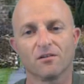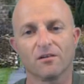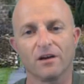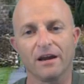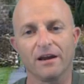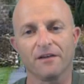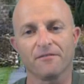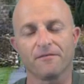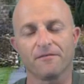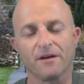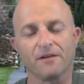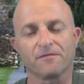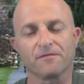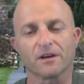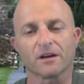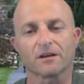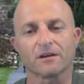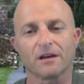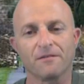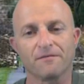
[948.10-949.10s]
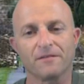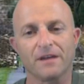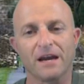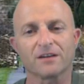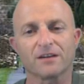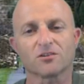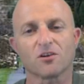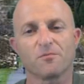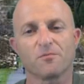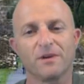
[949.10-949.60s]
if the
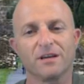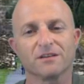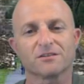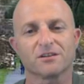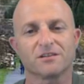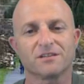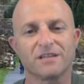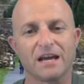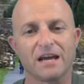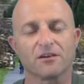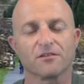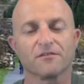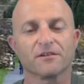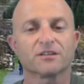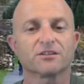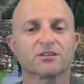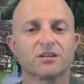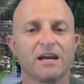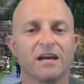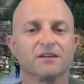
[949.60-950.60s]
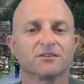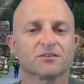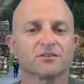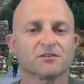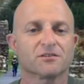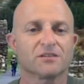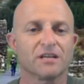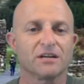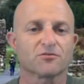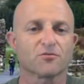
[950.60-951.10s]
XRP is a standard of exchange, the
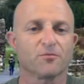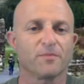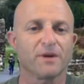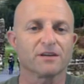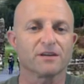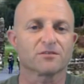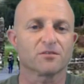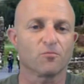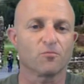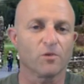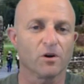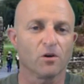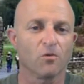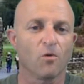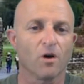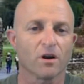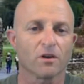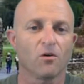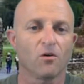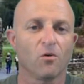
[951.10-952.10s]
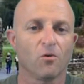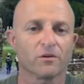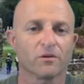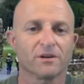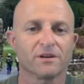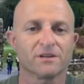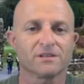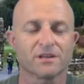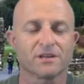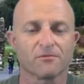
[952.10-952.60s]
central banks will want to hold
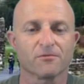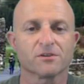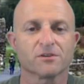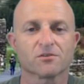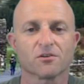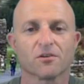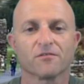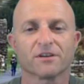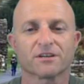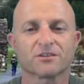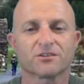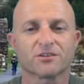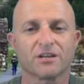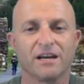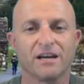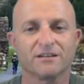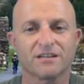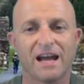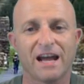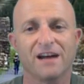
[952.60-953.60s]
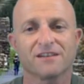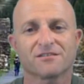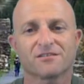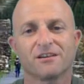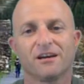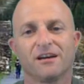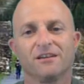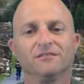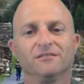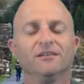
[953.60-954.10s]
it as a reserve exchange
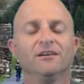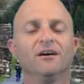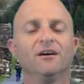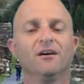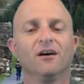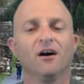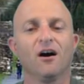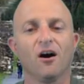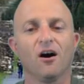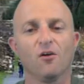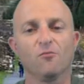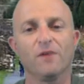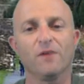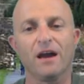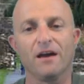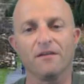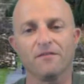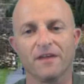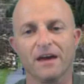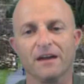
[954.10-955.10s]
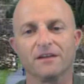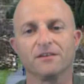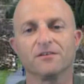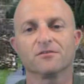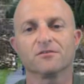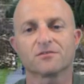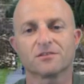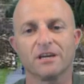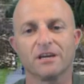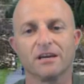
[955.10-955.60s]
asset. And then
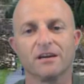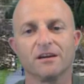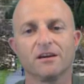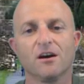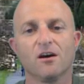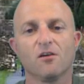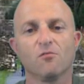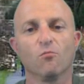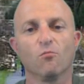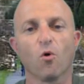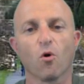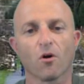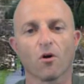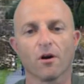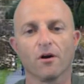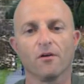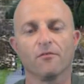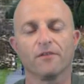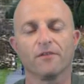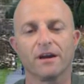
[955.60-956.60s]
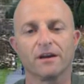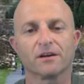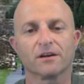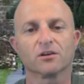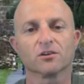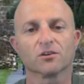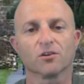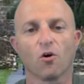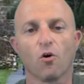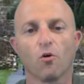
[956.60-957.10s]
you see more of a
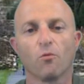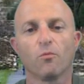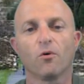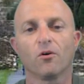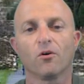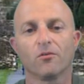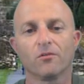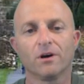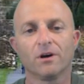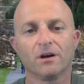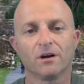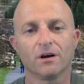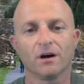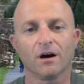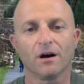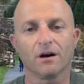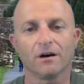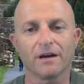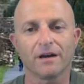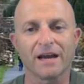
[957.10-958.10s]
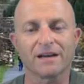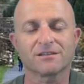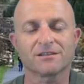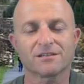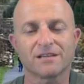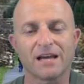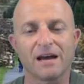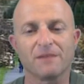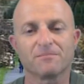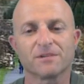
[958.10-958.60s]
global
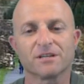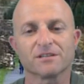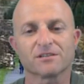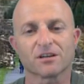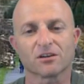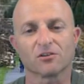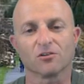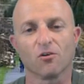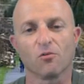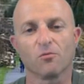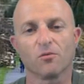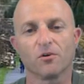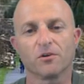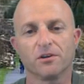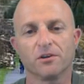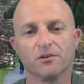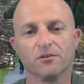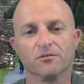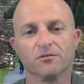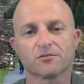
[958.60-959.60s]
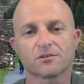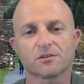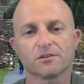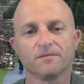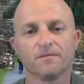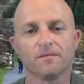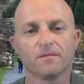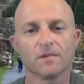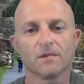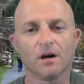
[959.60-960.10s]
acceptance and global use
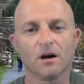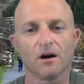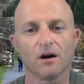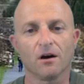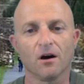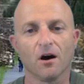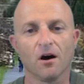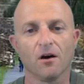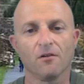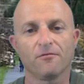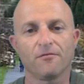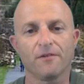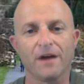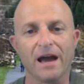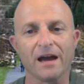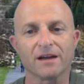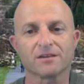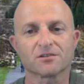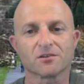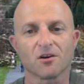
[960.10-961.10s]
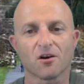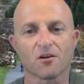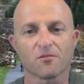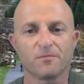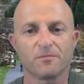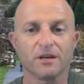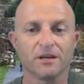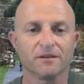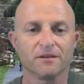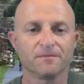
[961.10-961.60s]
of
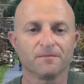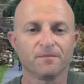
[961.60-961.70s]
XRP.